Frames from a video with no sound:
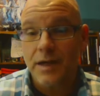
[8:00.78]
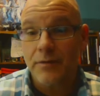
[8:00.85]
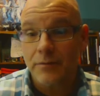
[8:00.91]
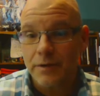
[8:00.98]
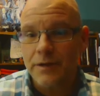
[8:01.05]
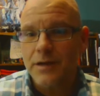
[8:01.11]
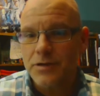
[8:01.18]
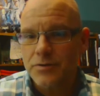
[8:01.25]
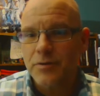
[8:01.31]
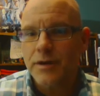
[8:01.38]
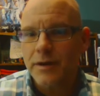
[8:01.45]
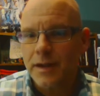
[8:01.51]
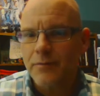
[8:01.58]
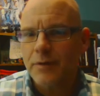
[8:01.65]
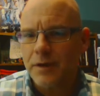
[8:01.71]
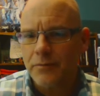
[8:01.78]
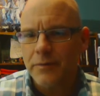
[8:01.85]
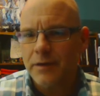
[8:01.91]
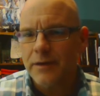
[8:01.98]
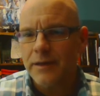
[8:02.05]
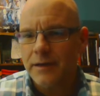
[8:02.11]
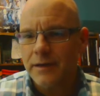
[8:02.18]
I really enjoyed that one.
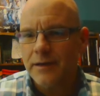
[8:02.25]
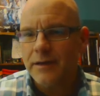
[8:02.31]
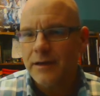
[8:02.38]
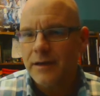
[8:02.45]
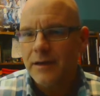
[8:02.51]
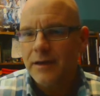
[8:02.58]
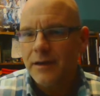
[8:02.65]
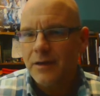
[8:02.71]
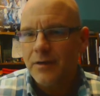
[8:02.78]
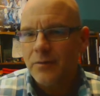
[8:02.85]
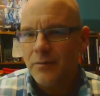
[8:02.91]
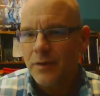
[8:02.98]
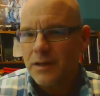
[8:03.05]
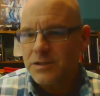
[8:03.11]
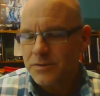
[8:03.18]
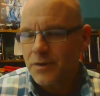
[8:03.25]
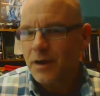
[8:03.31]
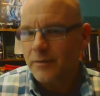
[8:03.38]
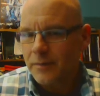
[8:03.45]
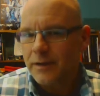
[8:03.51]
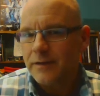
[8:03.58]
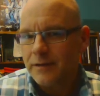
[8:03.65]
It really
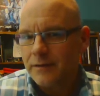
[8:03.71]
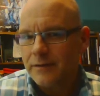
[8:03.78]
struck me.